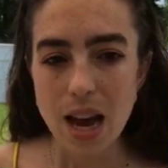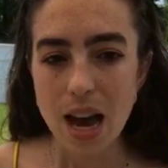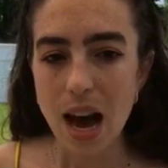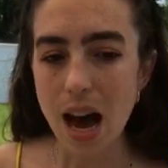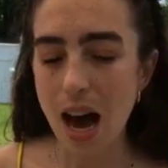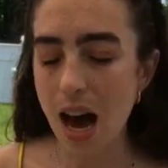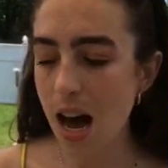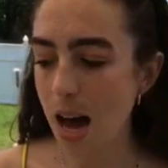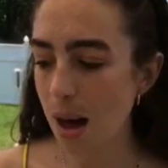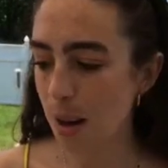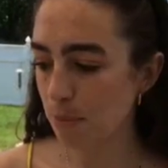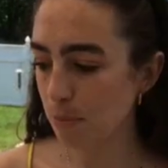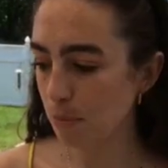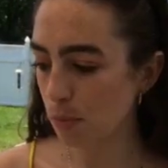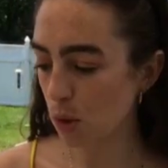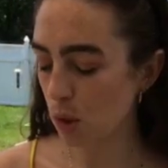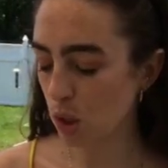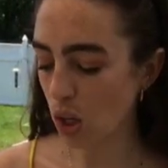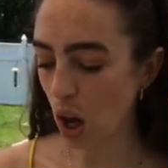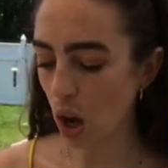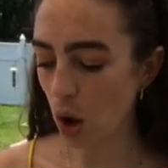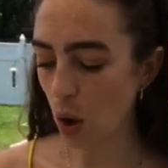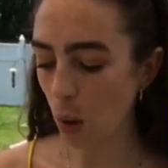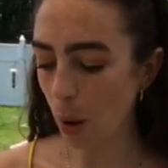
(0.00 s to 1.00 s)
So
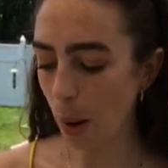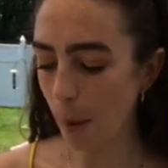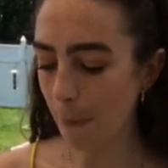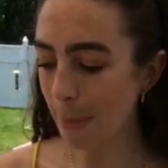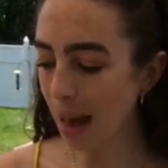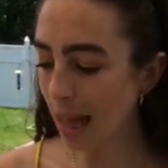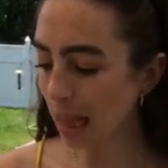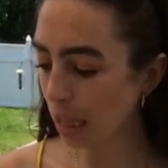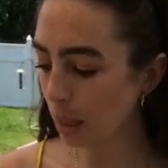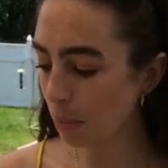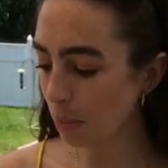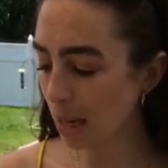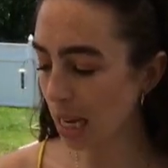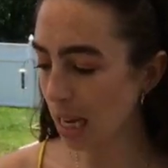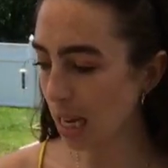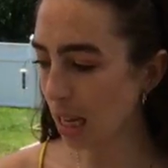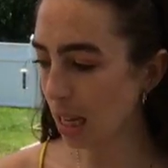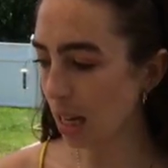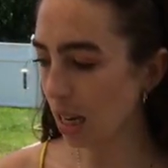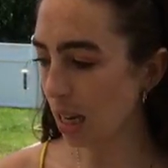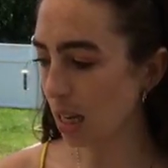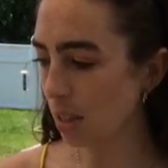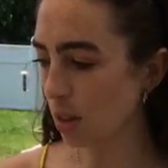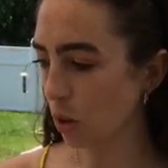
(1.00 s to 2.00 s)
melamine is a
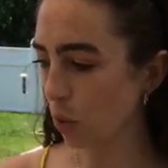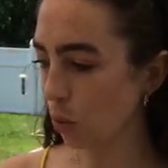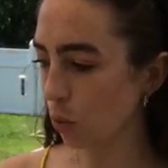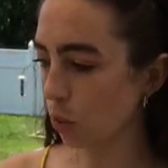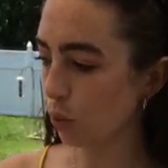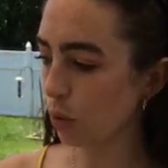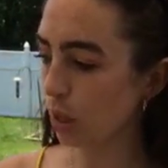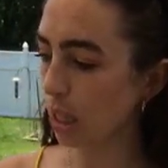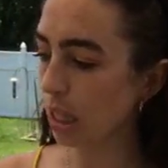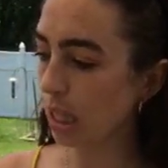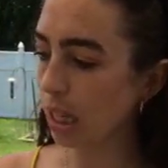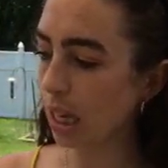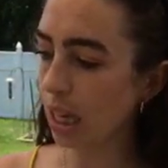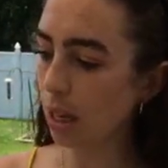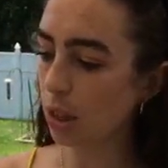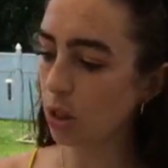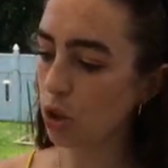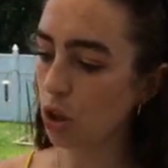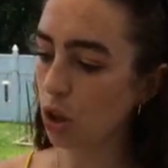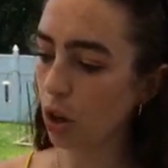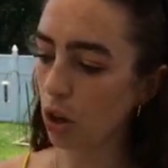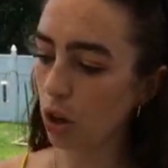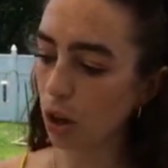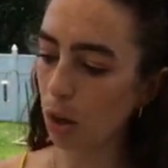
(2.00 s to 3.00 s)
really
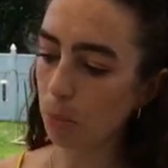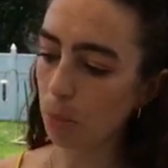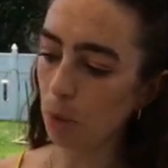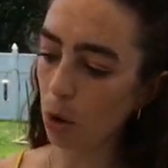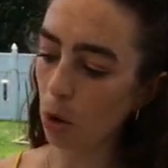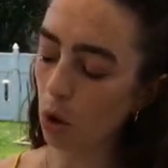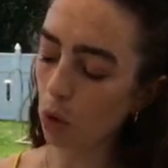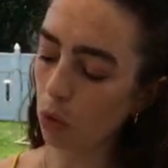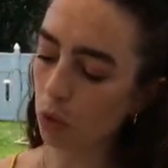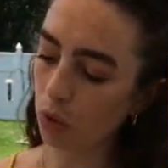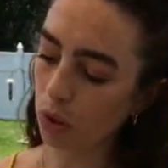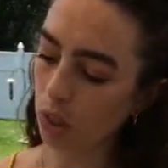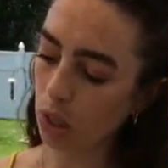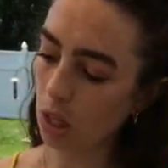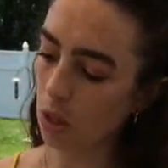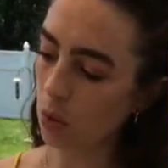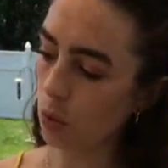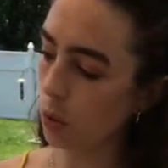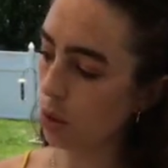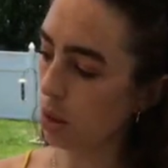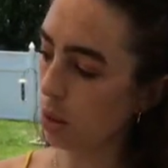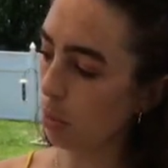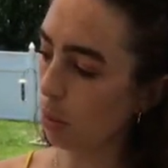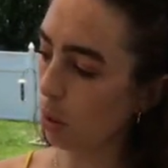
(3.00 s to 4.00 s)
durable,
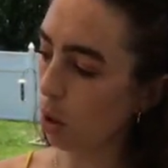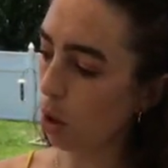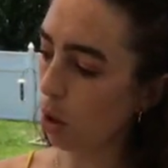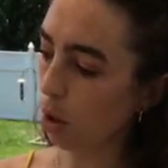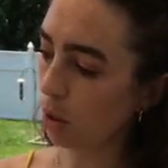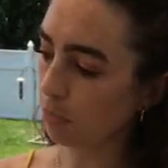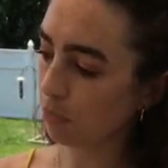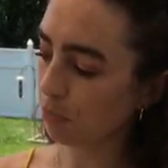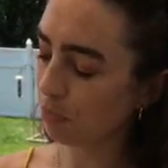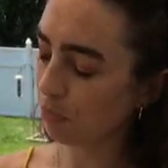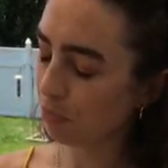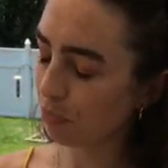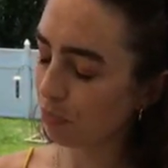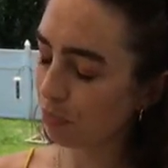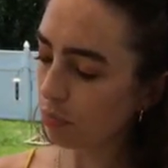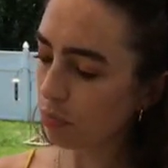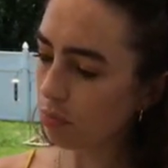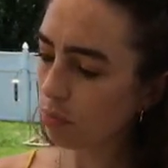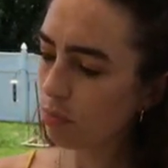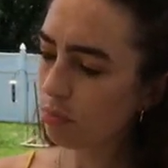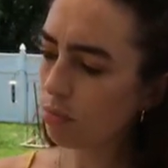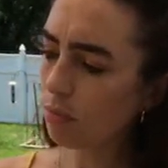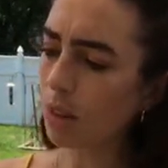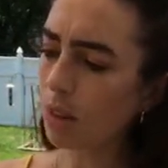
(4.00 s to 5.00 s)
reusable
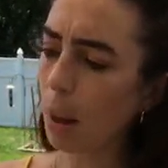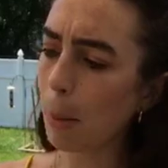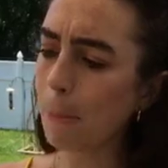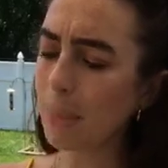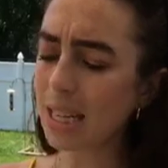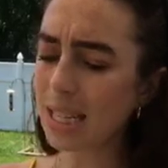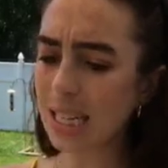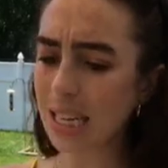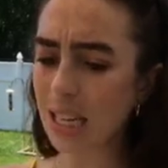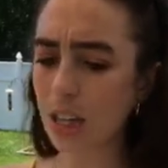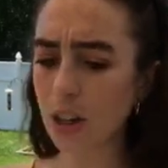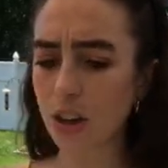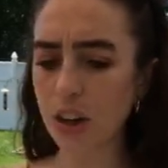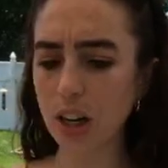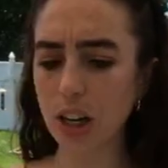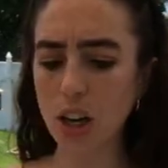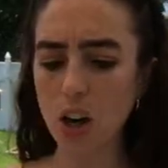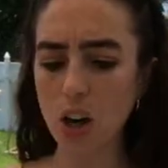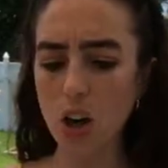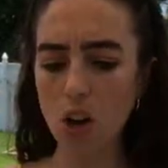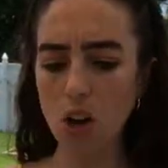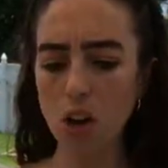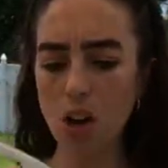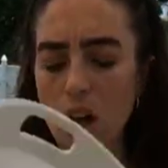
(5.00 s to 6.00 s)
material,
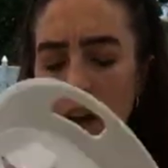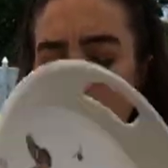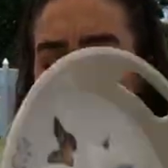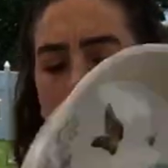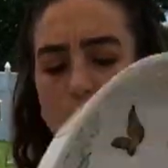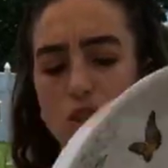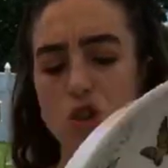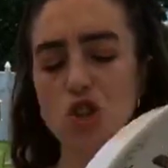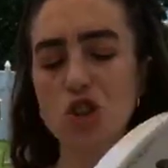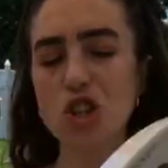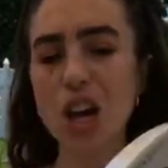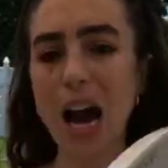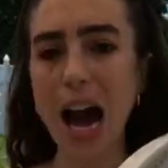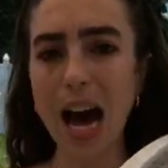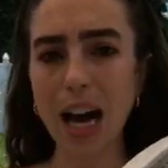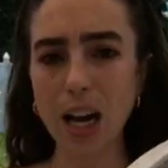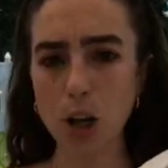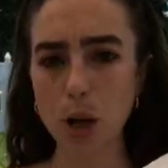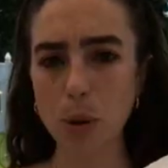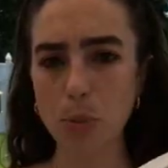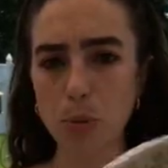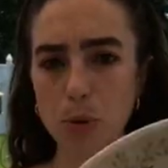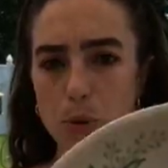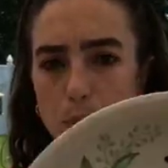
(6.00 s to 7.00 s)

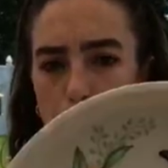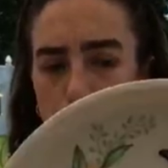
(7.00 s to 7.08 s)
shatterproof,